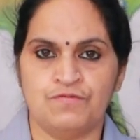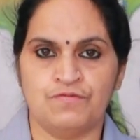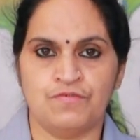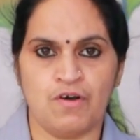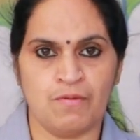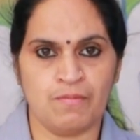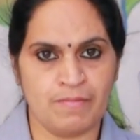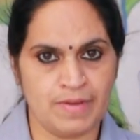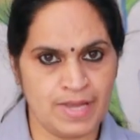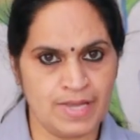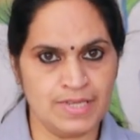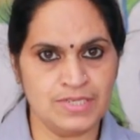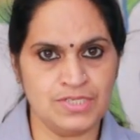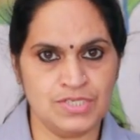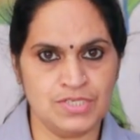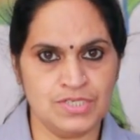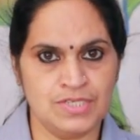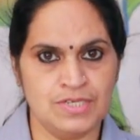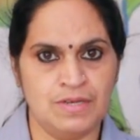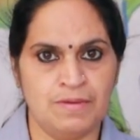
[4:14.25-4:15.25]

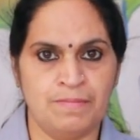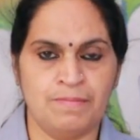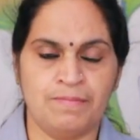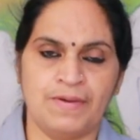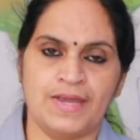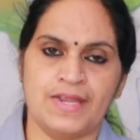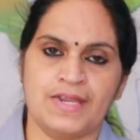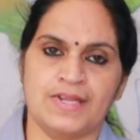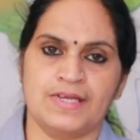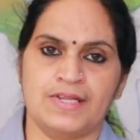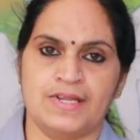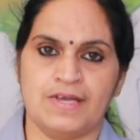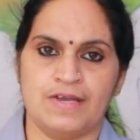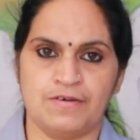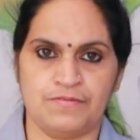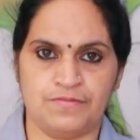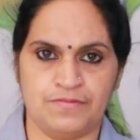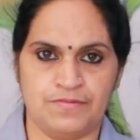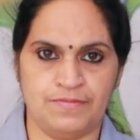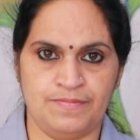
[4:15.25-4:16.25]
Format paragraph.